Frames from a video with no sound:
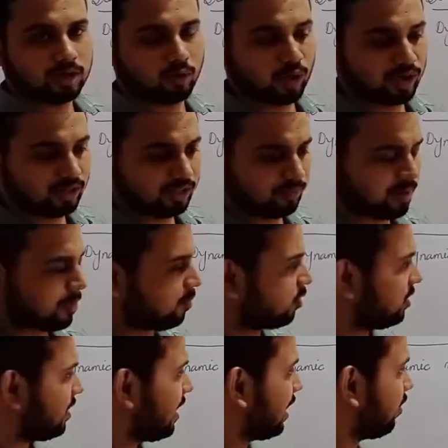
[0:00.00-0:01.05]
When the
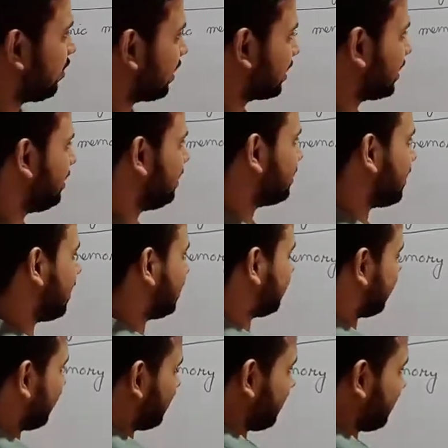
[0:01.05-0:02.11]
memory allocated, and
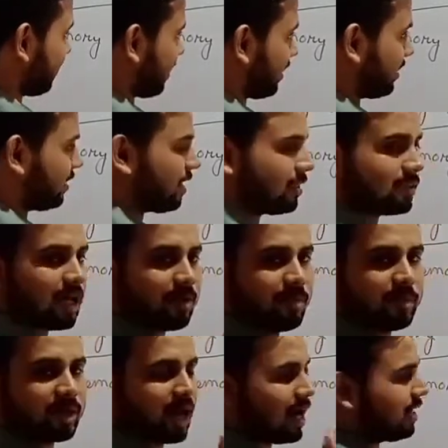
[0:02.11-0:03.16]
then at the time of
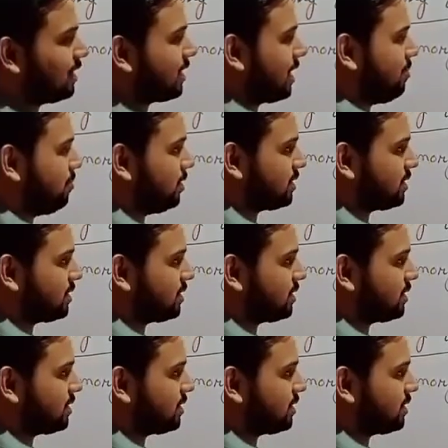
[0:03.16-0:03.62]
run time,